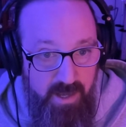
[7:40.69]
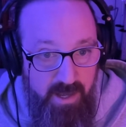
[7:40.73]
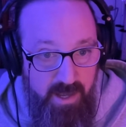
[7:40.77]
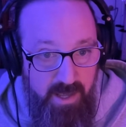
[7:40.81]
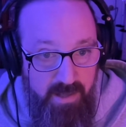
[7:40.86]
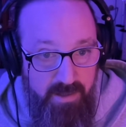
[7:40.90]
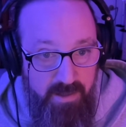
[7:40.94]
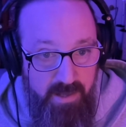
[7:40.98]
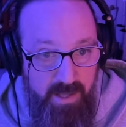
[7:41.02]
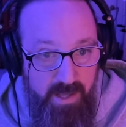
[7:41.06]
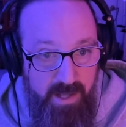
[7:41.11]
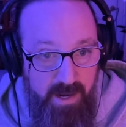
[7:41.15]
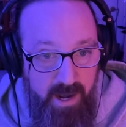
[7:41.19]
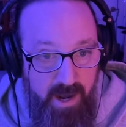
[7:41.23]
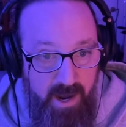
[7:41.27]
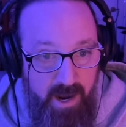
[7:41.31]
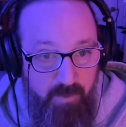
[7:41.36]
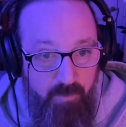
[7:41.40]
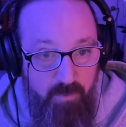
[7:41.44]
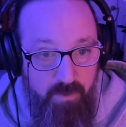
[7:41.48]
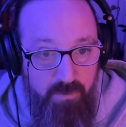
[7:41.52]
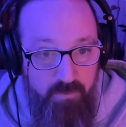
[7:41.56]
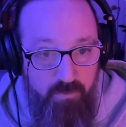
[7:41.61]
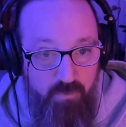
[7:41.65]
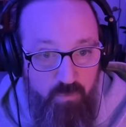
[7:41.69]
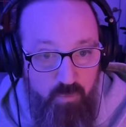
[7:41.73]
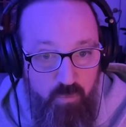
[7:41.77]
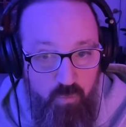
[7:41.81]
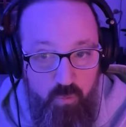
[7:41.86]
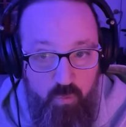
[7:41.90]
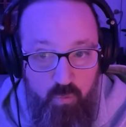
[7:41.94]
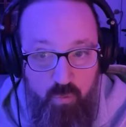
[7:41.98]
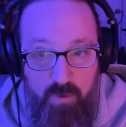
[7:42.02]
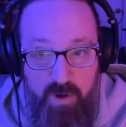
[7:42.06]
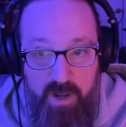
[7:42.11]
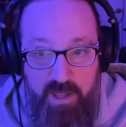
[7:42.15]
And then I would
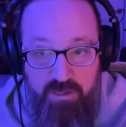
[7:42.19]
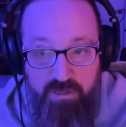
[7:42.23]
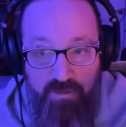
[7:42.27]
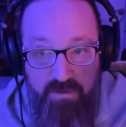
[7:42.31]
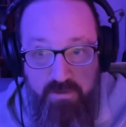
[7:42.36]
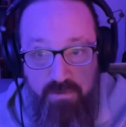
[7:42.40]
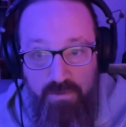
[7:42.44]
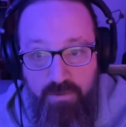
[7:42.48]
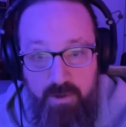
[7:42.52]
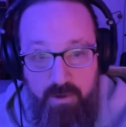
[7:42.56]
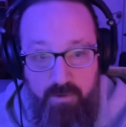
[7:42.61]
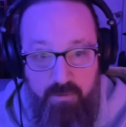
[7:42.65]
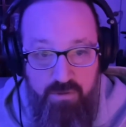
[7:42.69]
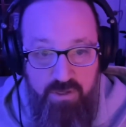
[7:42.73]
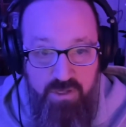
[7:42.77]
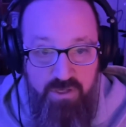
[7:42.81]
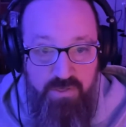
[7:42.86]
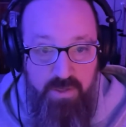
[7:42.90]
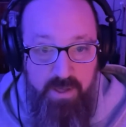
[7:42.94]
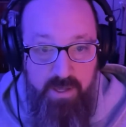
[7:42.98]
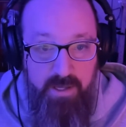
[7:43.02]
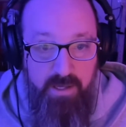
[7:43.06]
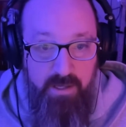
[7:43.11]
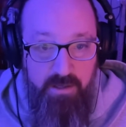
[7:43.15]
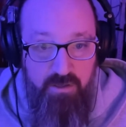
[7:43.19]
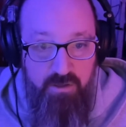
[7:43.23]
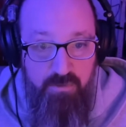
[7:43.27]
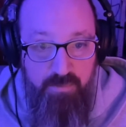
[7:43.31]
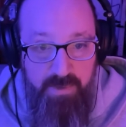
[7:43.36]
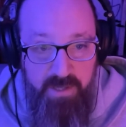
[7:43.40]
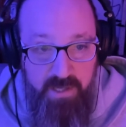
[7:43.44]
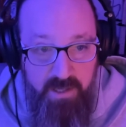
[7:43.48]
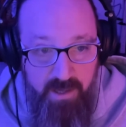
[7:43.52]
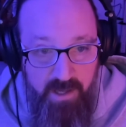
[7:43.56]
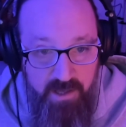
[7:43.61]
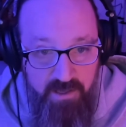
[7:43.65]
risk those things
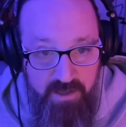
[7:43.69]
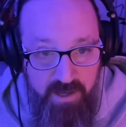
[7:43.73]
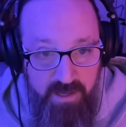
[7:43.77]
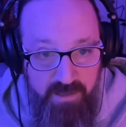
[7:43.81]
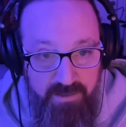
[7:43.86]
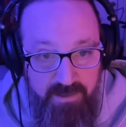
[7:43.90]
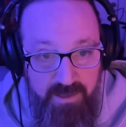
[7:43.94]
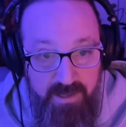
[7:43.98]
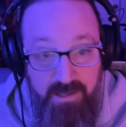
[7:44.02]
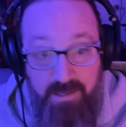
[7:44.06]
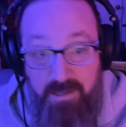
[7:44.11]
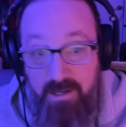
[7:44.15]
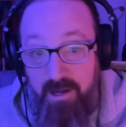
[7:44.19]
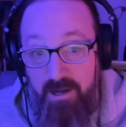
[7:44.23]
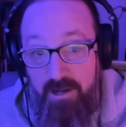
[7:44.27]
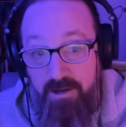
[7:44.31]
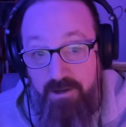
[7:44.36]
because I didn't